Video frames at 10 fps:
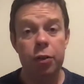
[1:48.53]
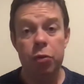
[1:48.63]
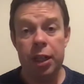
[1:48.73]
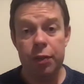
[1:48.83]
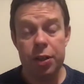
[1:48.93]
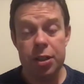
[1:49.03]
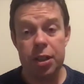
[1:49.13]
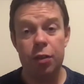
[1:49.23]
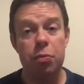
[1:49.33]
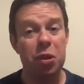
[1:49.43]
read it for
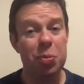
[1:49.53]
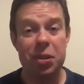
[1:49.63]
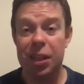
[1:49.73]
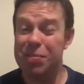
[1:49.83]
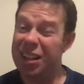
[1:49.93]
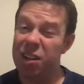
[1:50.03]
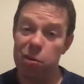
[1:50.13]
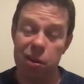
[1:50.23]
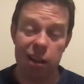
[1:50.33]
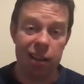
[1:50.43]
yourself multiple times. I know,
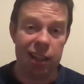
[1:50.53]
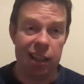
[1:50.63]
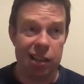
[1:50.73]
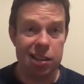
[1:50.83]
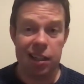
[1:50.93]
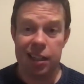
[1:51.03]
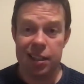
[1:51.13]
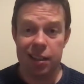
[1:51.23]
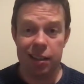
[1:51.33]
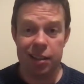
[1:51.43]
I think yesterday,
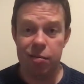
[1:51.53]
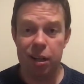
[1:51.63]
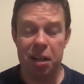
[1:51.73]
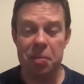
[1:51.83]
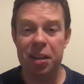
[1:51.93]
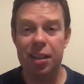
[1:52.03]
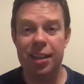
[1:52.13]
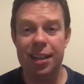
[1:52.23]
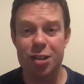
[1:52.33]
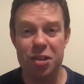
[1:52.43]
did I recommend that you
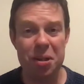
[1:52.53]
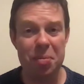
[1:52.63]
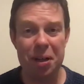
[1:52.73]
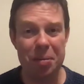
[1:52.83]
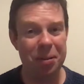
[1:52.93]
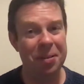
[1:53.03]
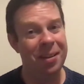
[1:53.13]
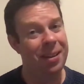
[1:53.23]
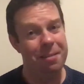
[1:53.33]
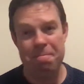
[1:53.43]
get a study Bible?
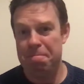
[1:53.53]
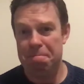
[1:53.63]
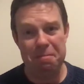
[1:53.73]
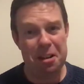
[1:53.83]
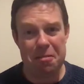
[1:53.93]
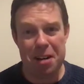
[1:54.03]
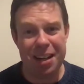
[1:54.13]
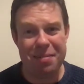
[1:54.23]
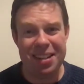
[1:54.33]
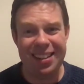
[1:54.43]
I'm going to
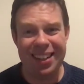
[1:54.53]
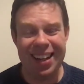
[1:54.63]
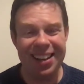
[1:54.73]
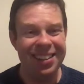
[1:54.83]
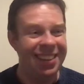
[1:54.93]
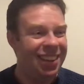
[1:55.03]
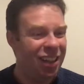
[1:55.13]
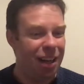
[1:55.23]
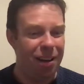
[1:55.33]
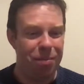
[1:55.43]
recommend it again.
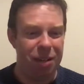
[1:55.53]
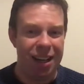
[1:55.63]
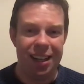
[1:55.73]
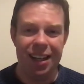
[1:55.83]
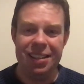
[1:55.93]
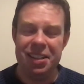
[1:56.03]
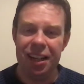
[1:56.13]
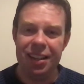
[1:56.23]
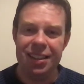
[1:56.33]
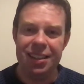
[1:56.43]
Um, I, I, did
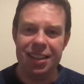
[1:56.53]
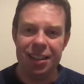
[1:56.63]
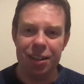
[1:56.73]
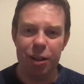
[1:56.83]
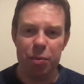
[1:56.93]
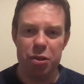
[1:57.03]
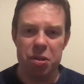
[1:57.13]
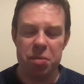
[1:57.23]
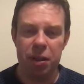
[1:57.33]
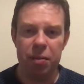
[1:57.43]
I did say that
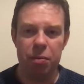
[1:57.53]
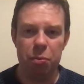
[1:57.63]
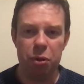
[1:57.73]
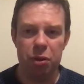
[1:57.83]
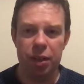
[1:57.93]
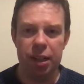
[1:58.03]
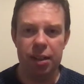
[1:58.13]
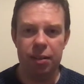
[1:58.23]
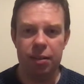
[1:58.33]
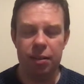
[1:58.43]
commentaries might prove a
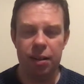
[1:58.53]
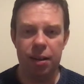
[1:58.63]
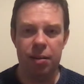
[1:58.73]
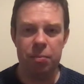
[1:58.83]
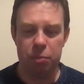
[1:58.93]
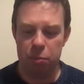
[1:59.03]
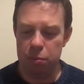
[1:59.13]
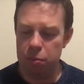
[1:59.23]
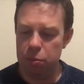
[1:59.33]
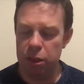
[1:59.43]
little um,
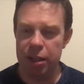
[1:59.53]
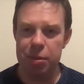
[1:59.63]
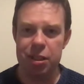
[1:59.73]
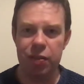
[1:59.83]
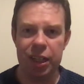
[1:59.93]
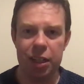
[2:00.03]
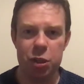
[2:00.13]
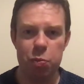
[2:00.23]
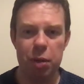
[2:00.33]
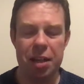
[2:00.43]
prohibitively
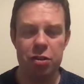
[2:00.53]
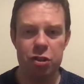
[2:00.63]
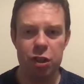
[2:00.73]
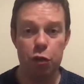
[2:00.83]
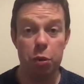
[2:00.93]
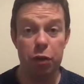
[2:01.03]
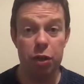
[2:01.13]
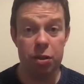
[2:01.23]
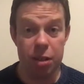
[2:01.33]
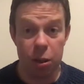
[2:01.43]
expensive, but if
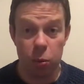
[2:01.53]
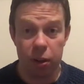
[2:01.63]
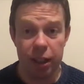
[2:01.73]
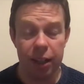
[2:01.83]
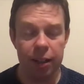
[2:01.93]
you did want to get a